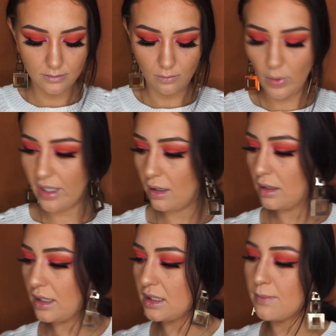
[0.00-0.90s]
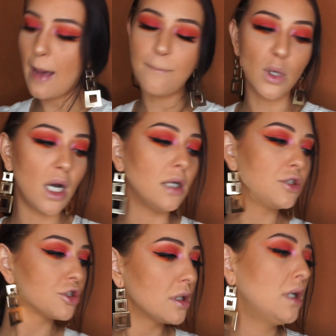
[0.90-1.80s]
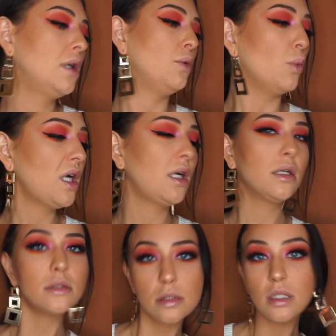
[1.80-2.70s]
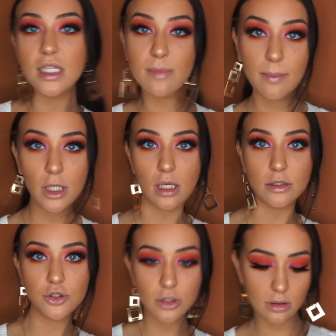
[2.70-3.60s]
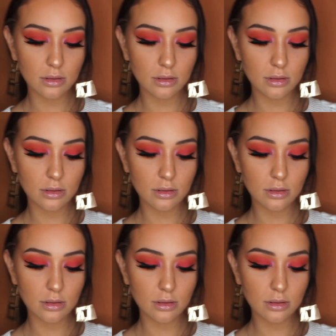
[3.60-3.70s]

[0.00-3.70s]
Where is my brush? Where is my brush?